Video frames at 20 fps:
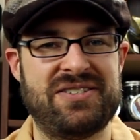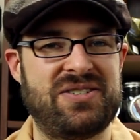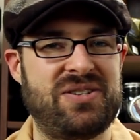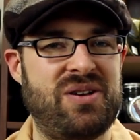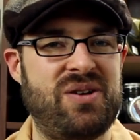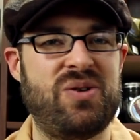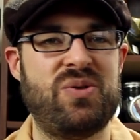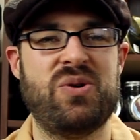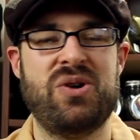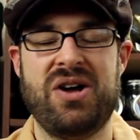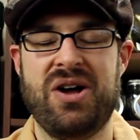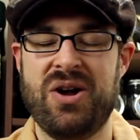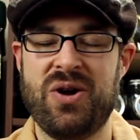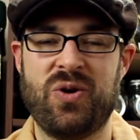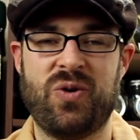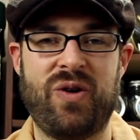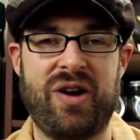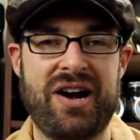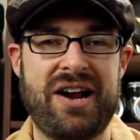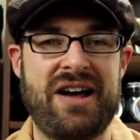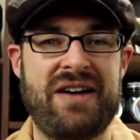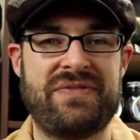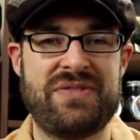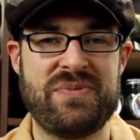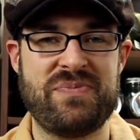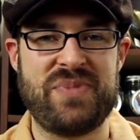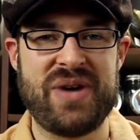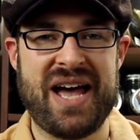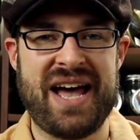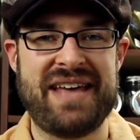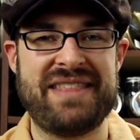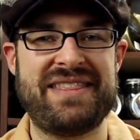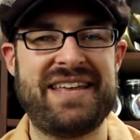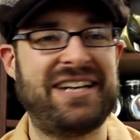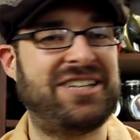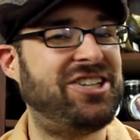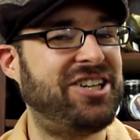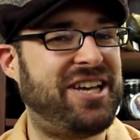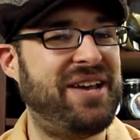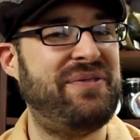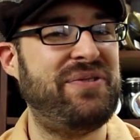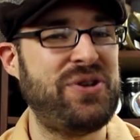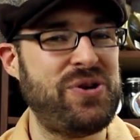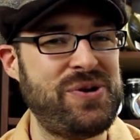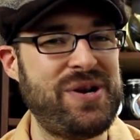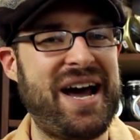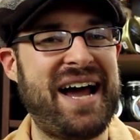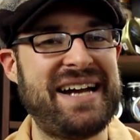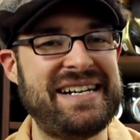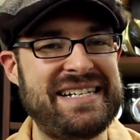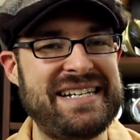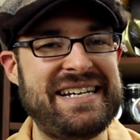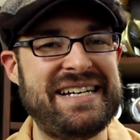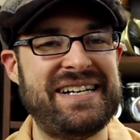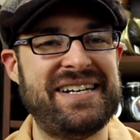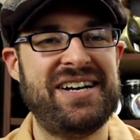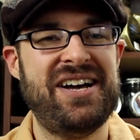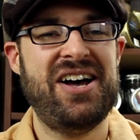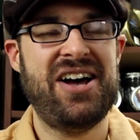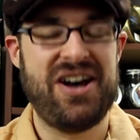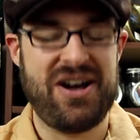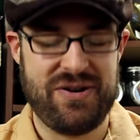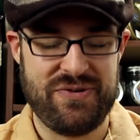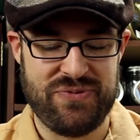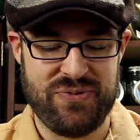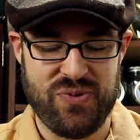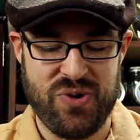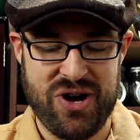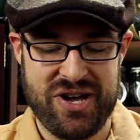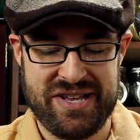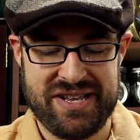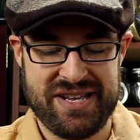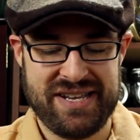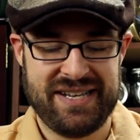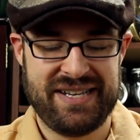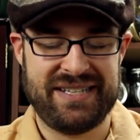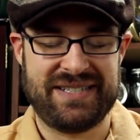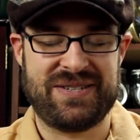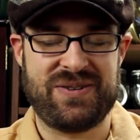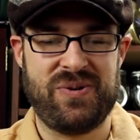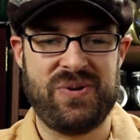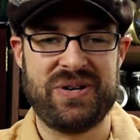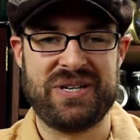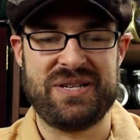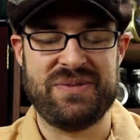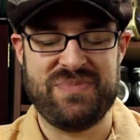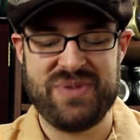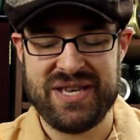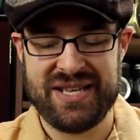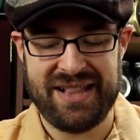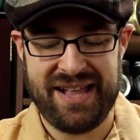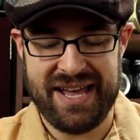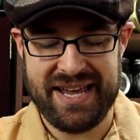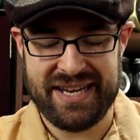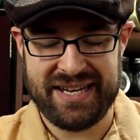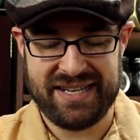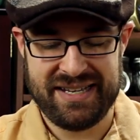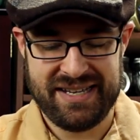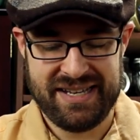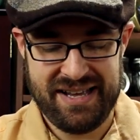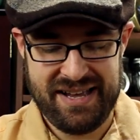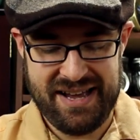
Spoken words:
So right off the bat, that should give you an idea of what it's going to be like.